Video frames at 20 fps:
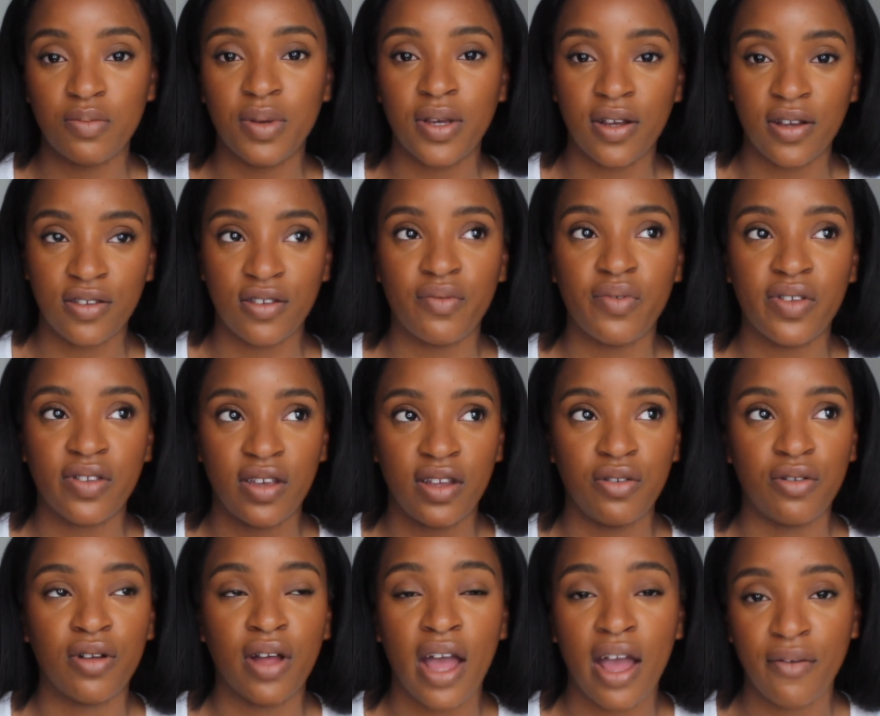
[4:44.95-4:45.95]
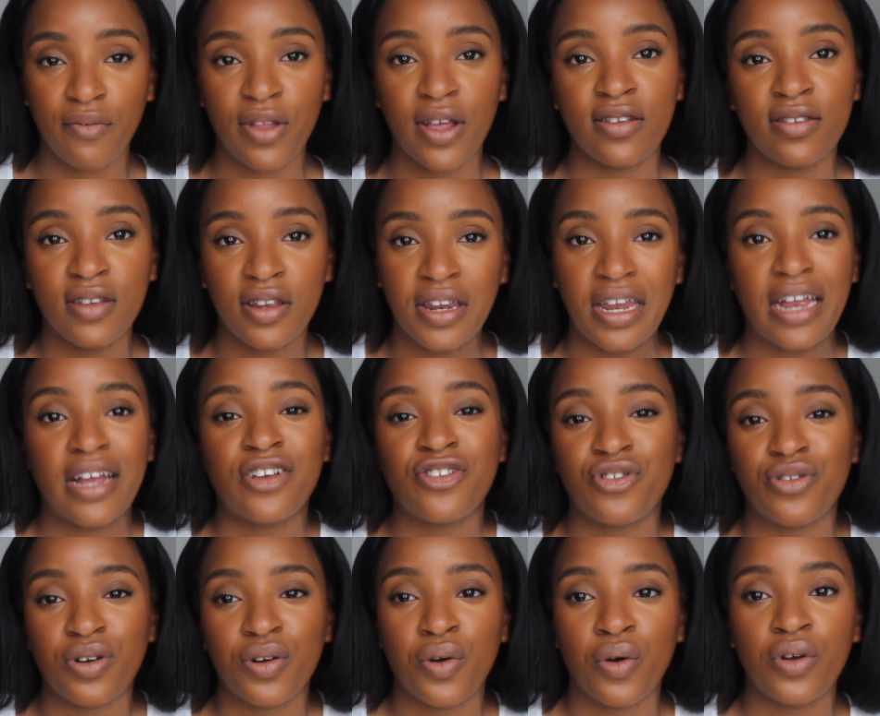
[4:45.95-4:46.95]
because obviously there's an
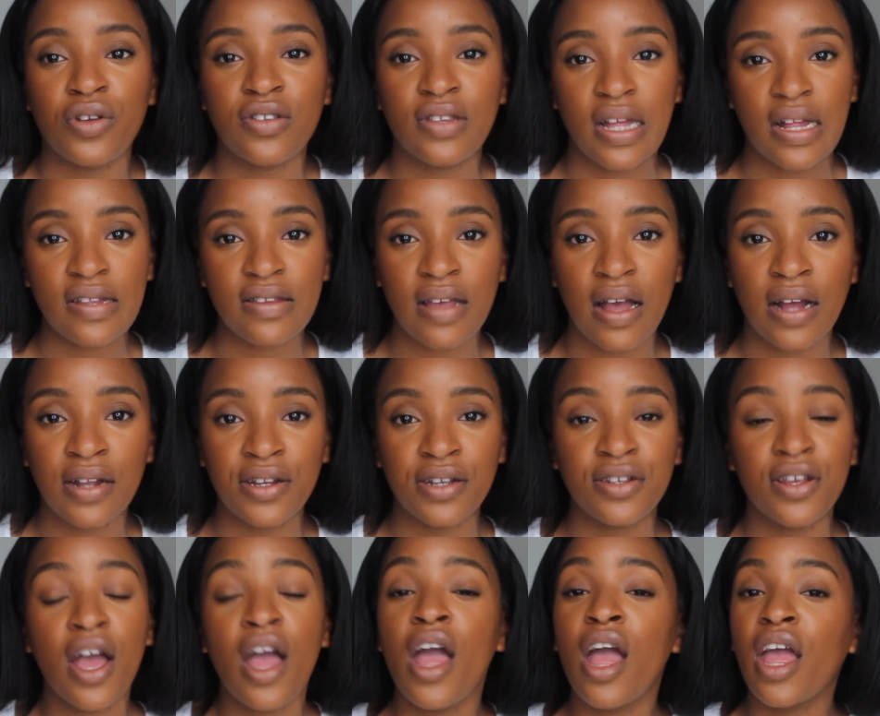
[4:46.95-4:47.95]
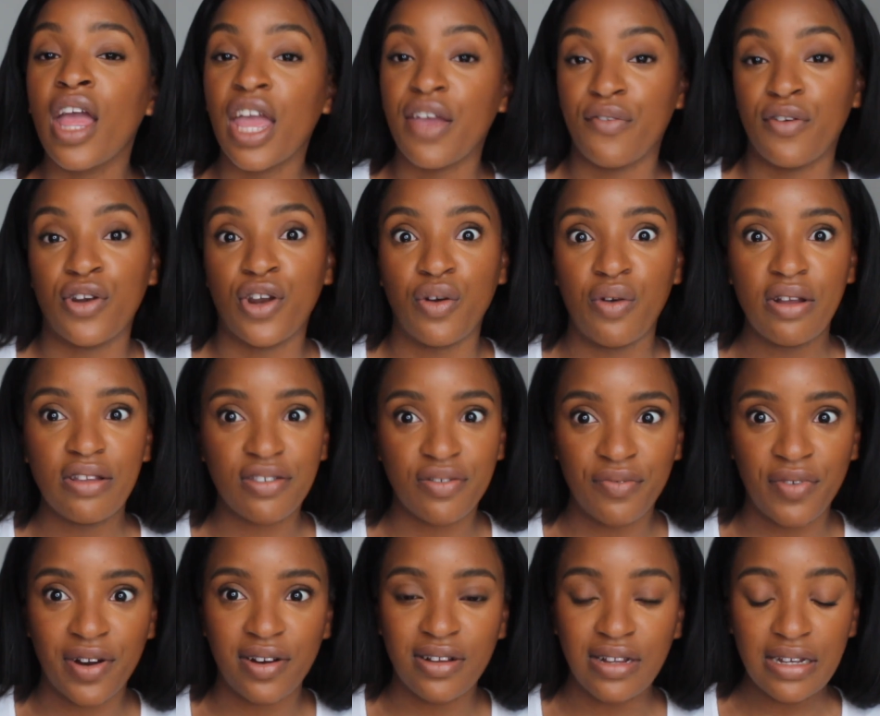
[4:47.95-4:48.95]
extra cost that's added, even though it's
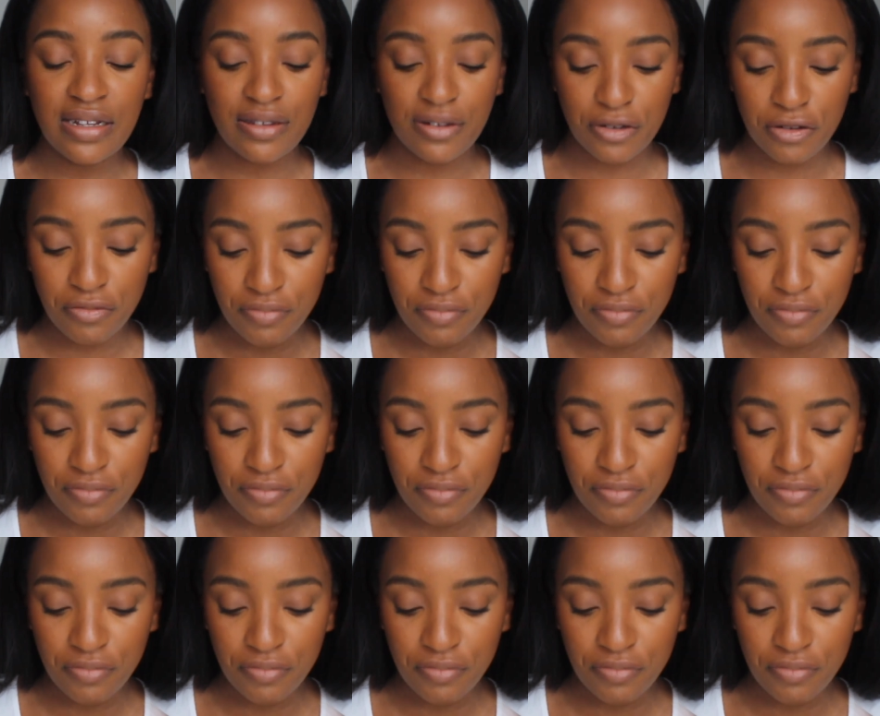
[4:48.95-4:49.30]
very little.